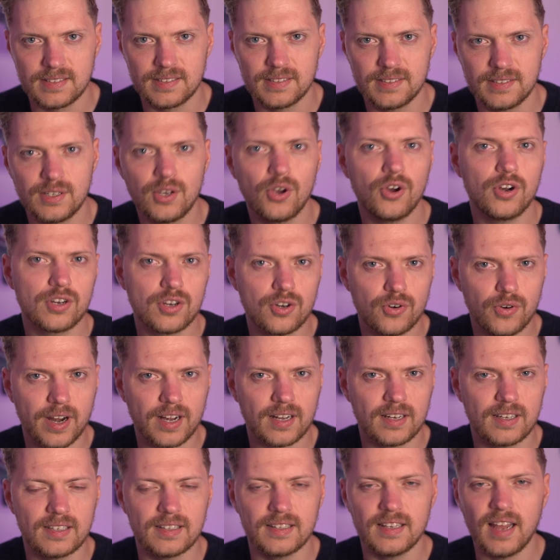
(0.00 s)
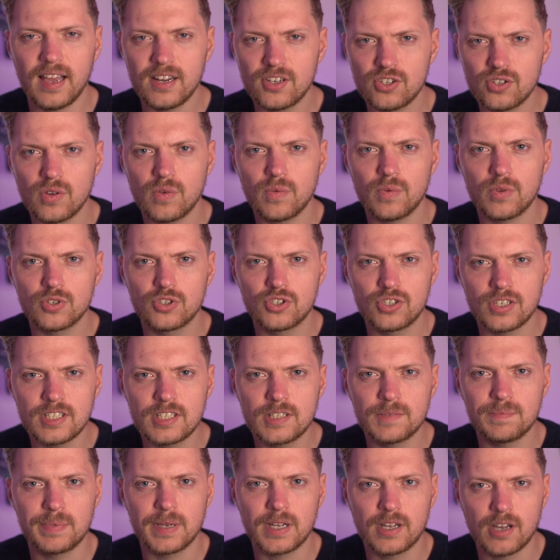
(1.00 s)
You heard it correctly, Nitro will
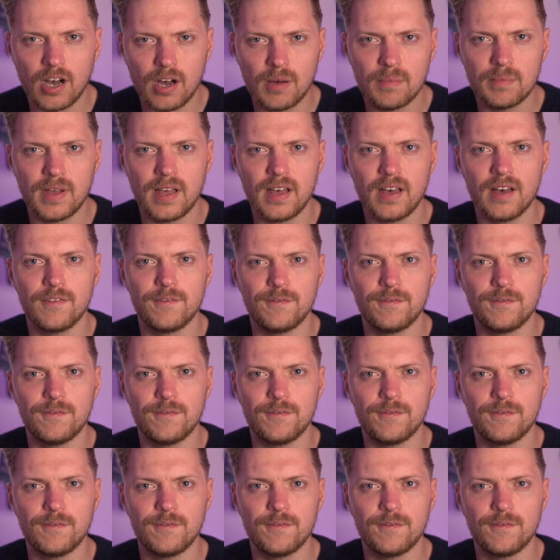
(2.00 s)
just become a